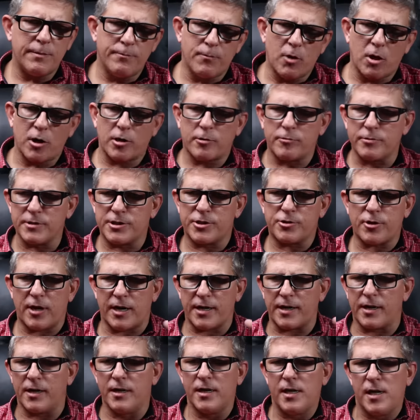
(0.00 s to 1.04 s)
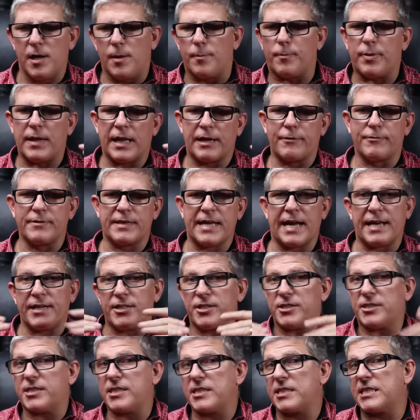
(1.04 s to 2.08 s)
Mark was trying to play with that
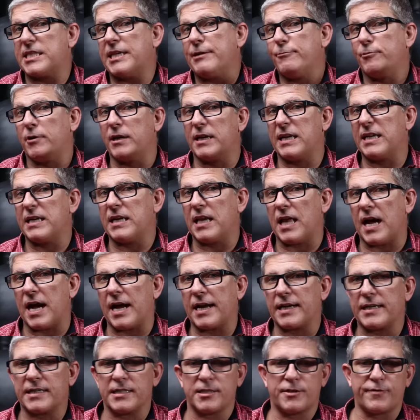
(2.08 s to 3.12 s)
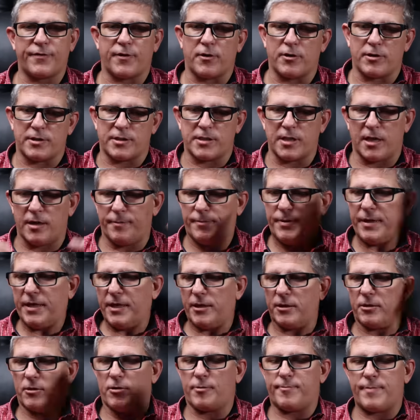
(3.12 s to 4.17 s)
just to see what he liked as far as up
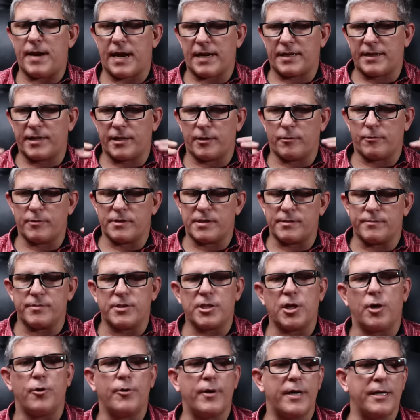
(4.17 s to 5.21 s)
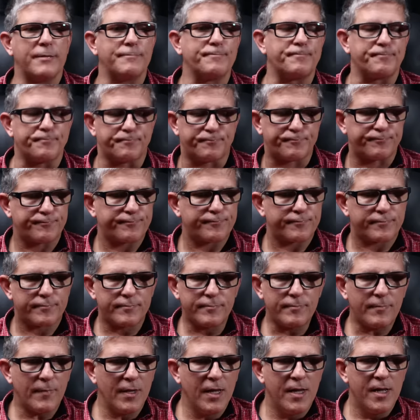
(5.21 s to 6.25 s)
here or back there with some toe in.
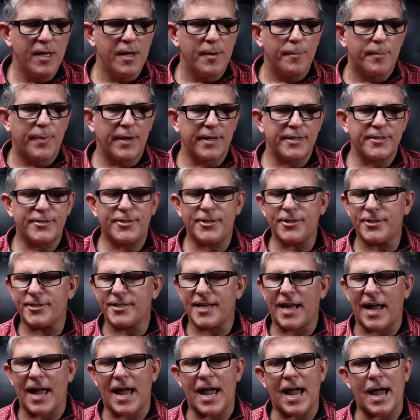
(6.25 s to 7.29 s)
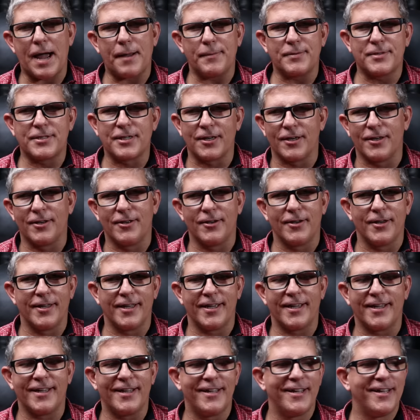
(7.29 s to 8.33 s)
But just
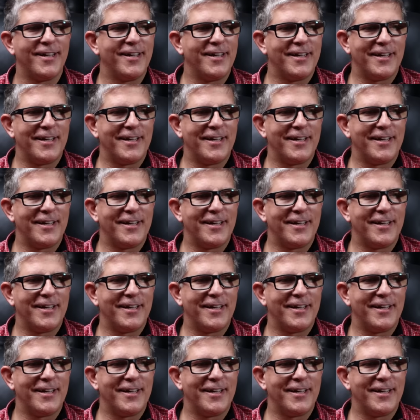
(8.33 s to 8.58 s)
absolutely